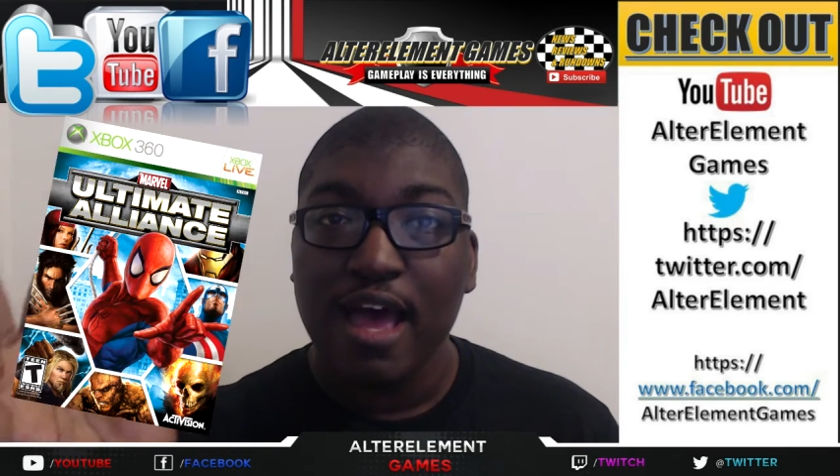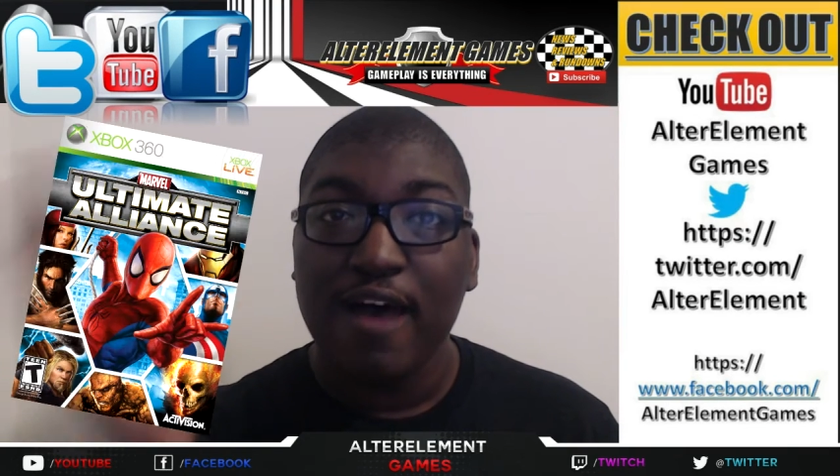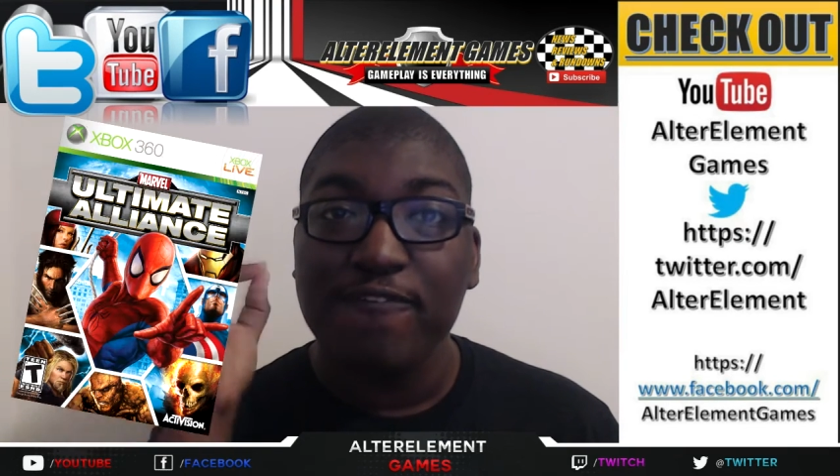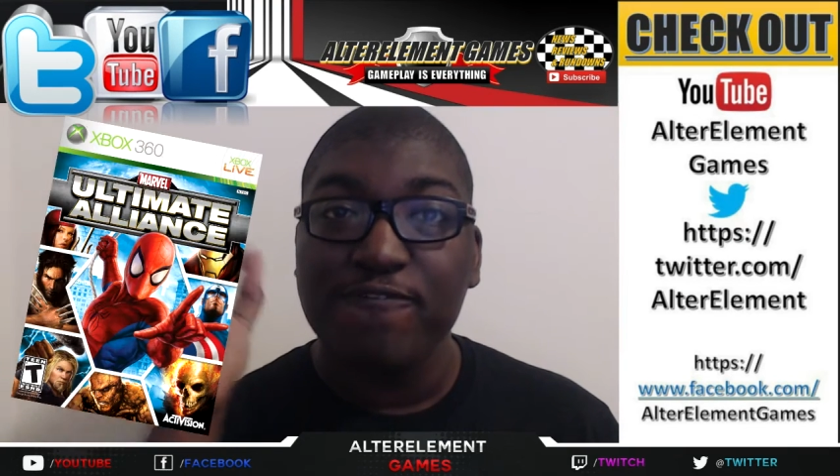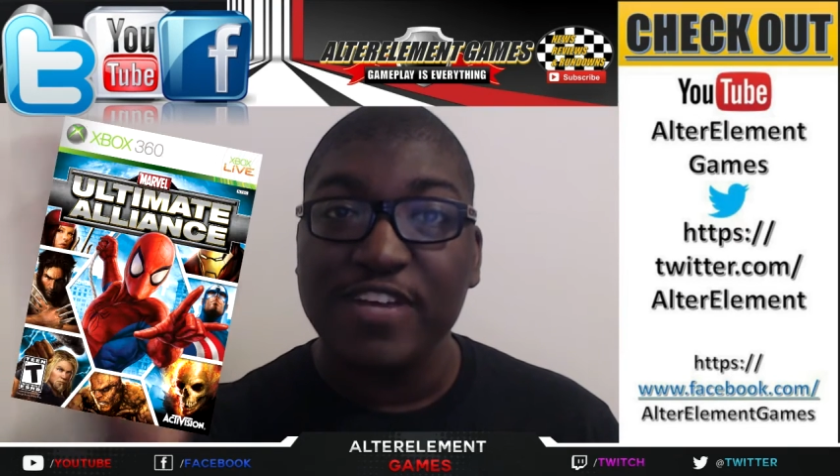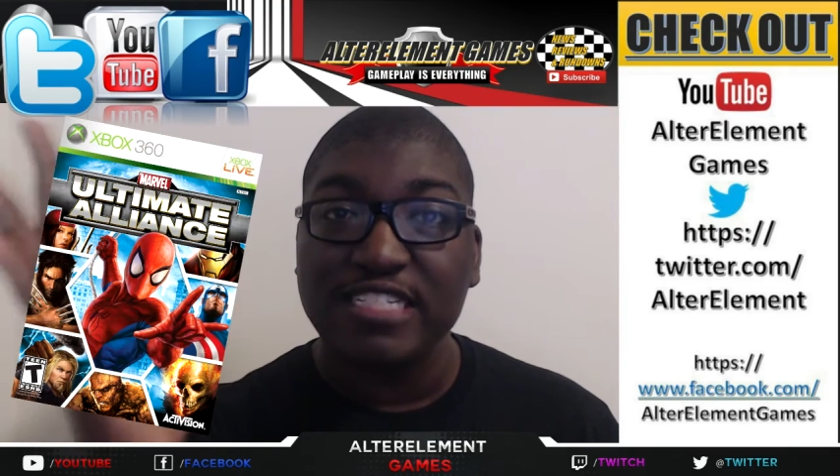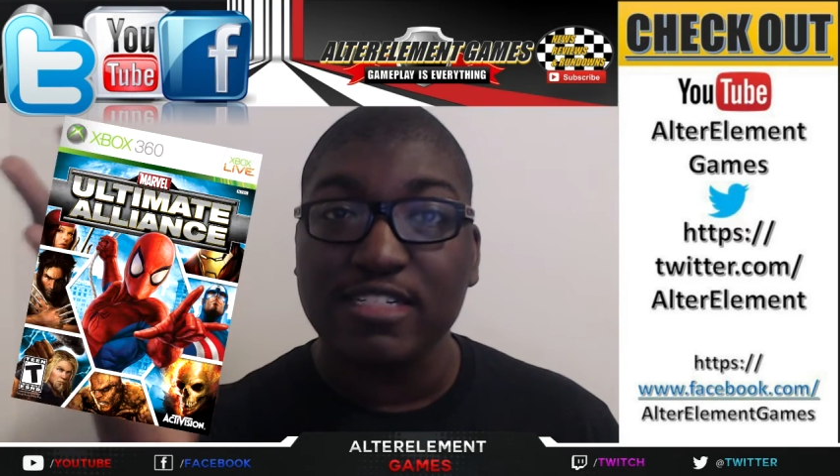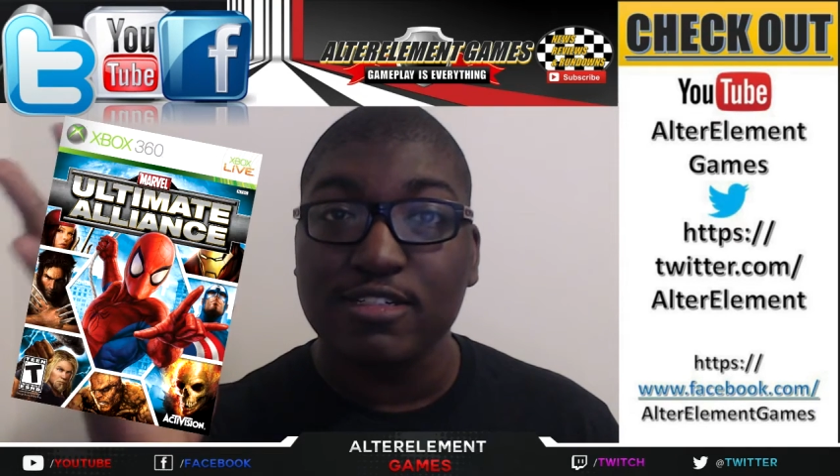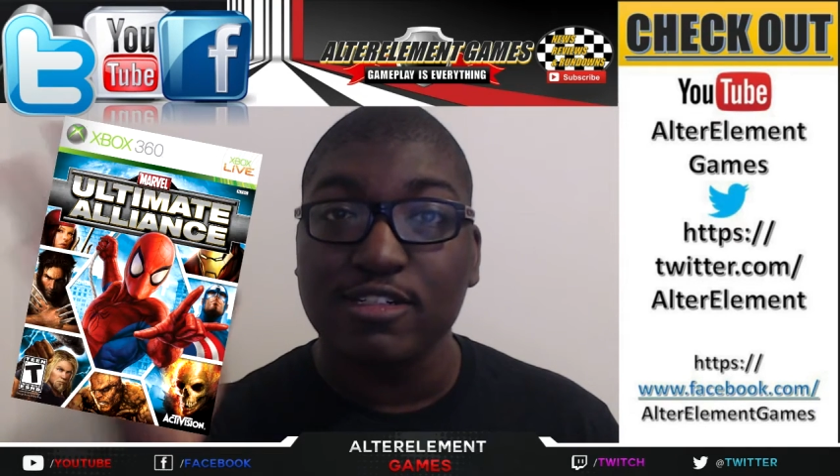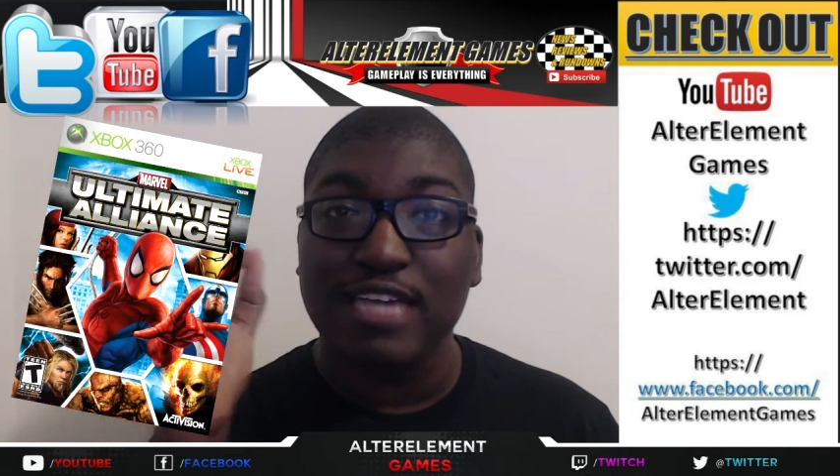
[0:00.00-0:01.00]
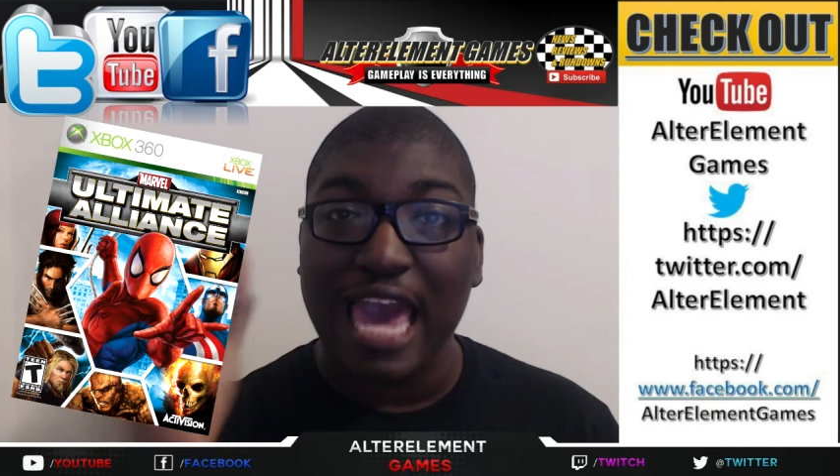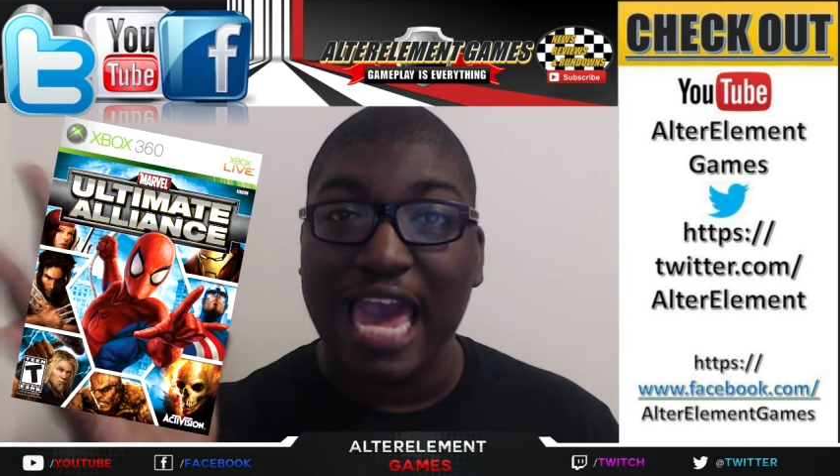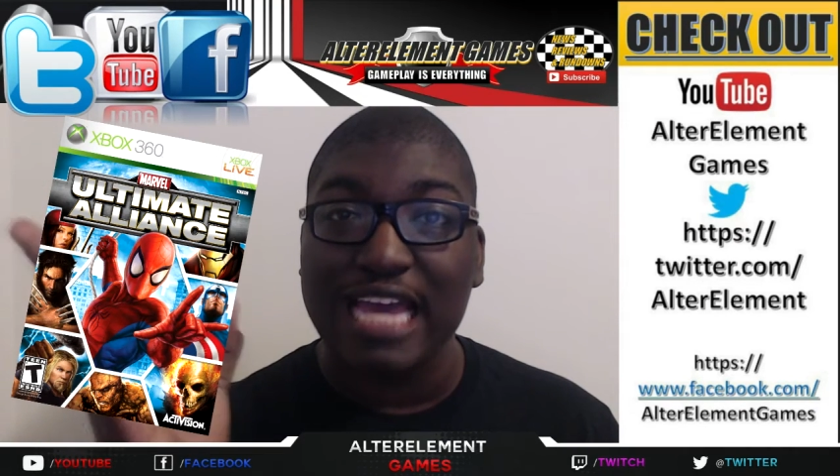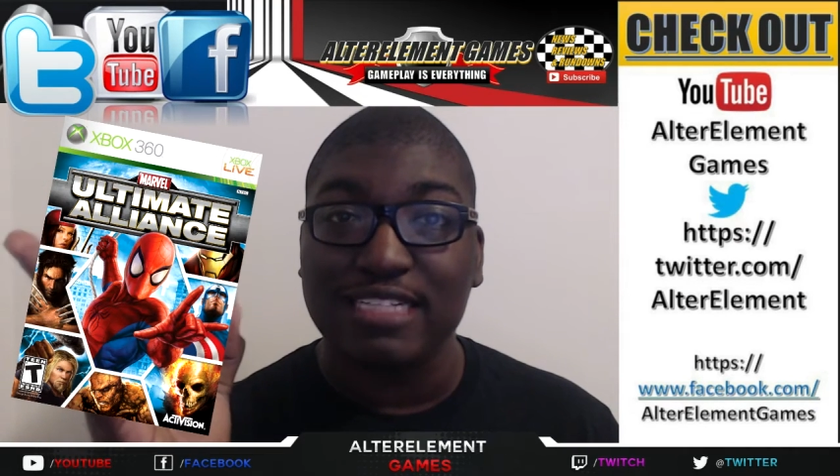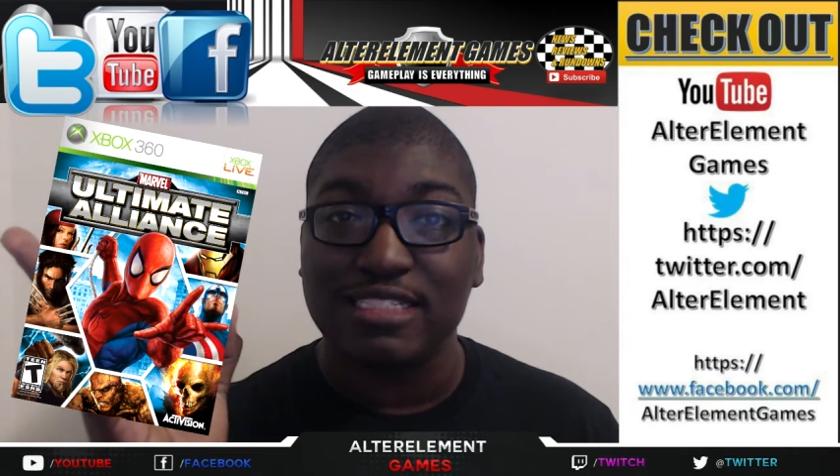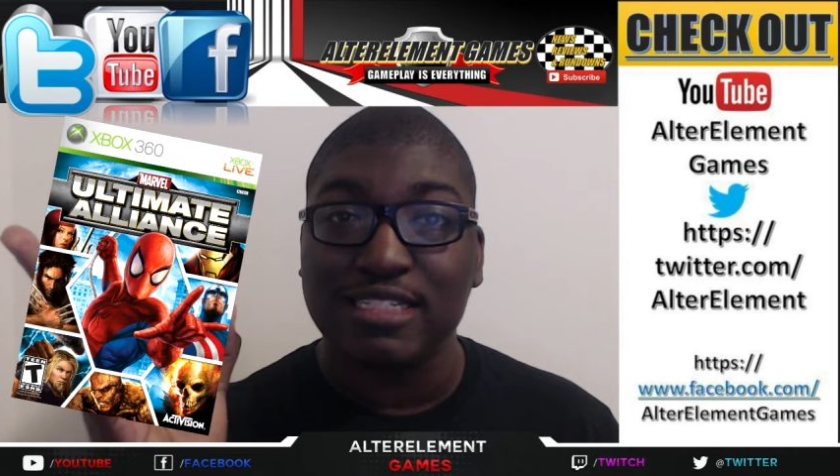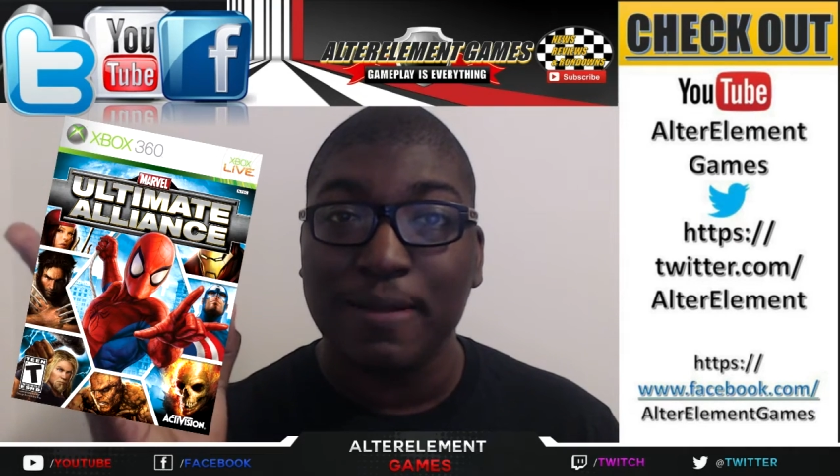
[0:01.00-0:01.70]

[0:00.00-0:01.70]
A physical case.